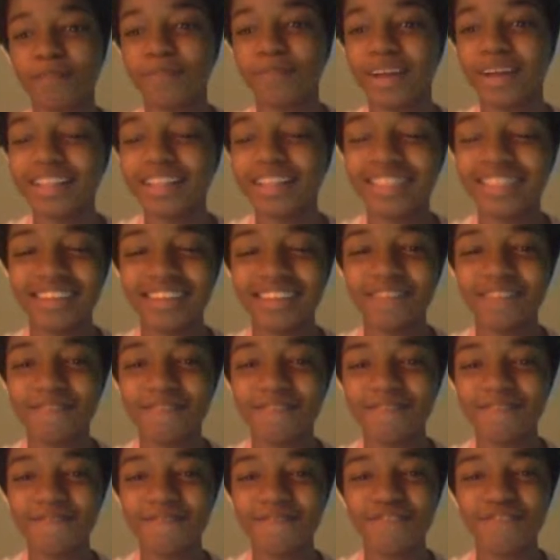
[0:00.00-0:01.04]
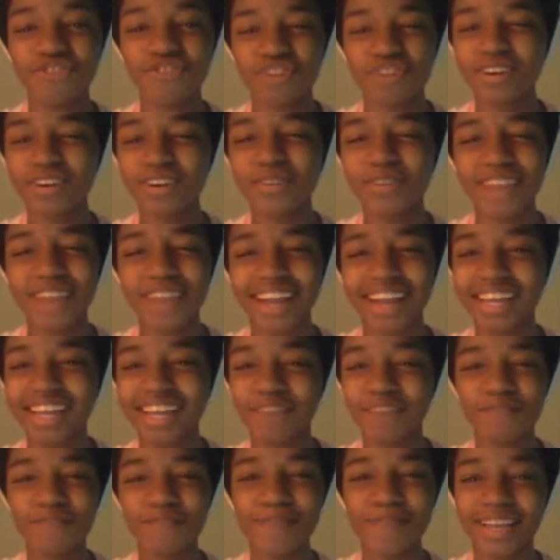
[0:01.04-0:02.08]
But the thrill that I
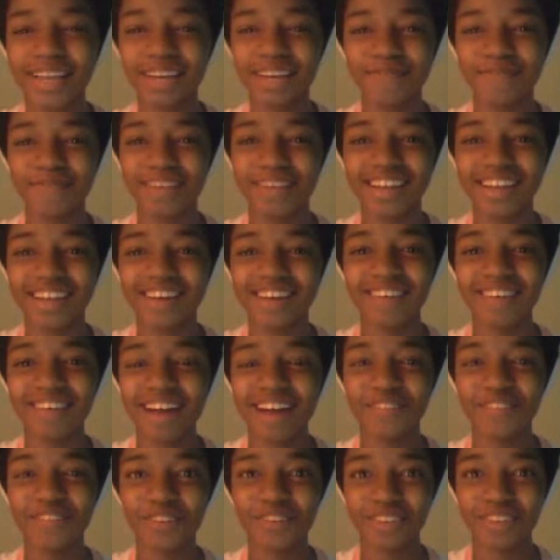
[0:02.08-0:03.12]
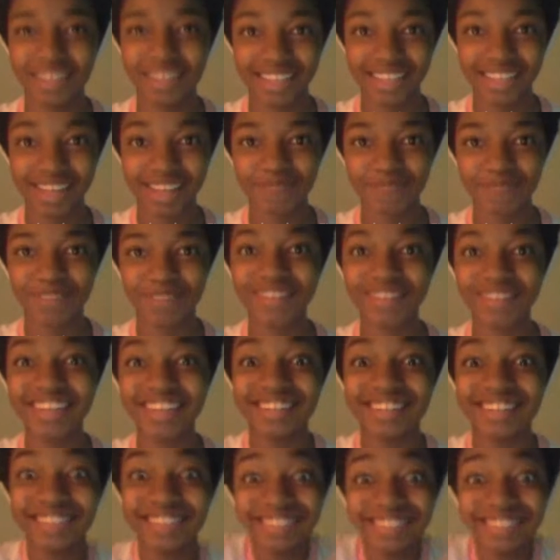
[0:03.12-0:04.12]
get from making a video after it like up, I'm like,